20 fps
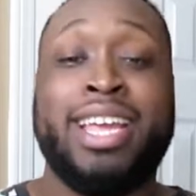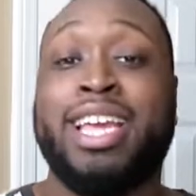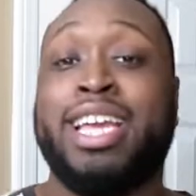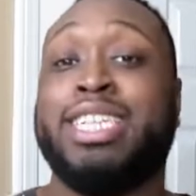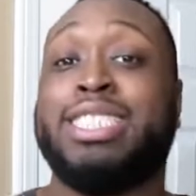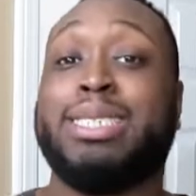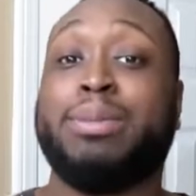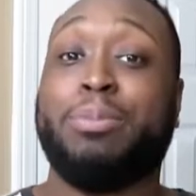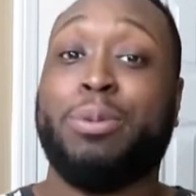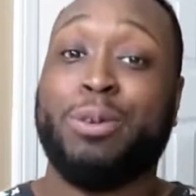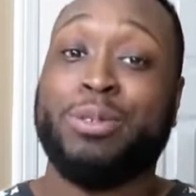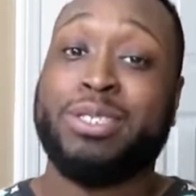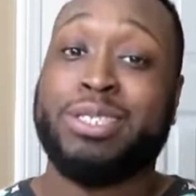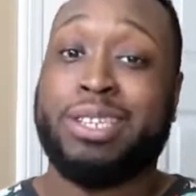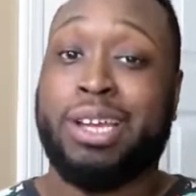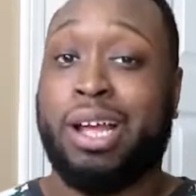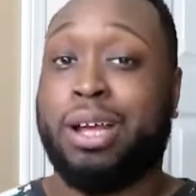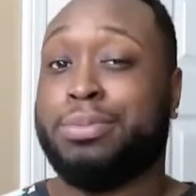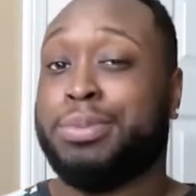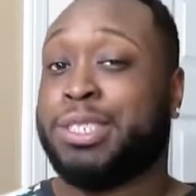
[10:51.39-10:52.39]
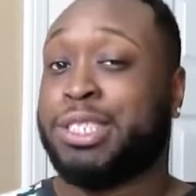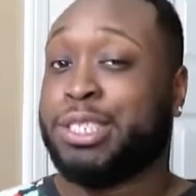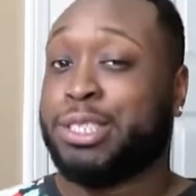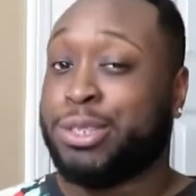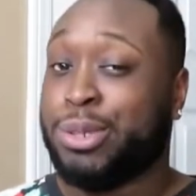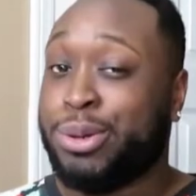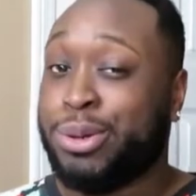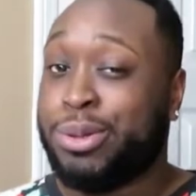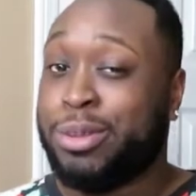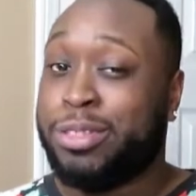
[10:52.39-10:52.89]
is supposed to help
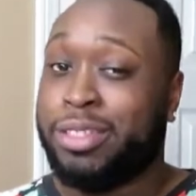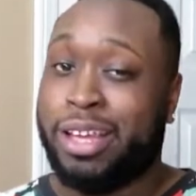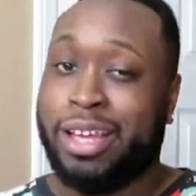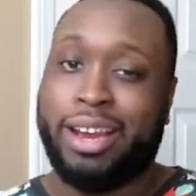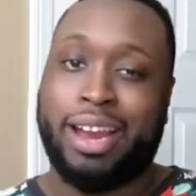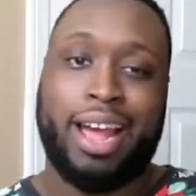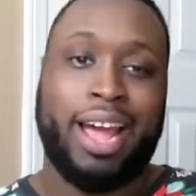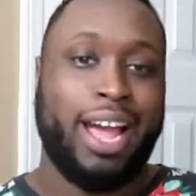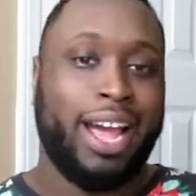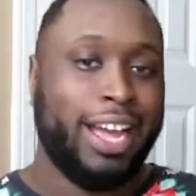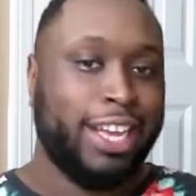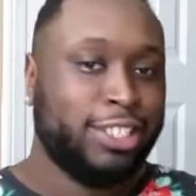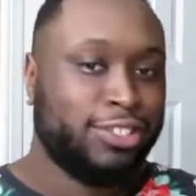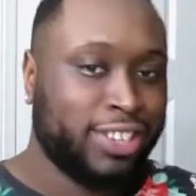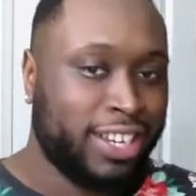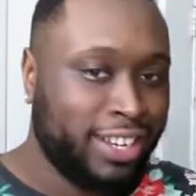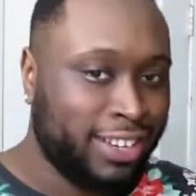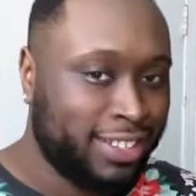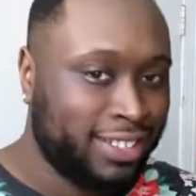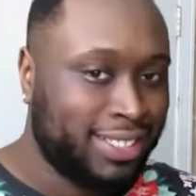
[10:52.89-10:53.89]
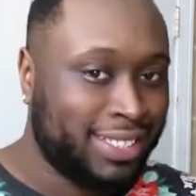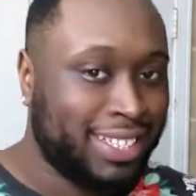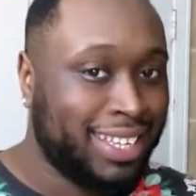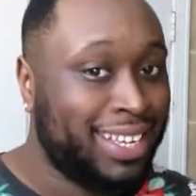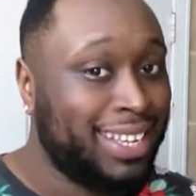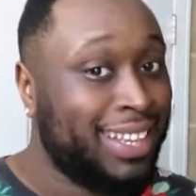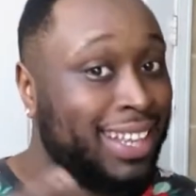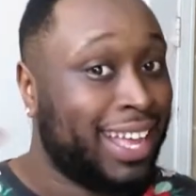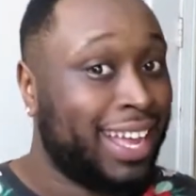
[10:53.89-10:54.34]
soothe and hydrate your skin,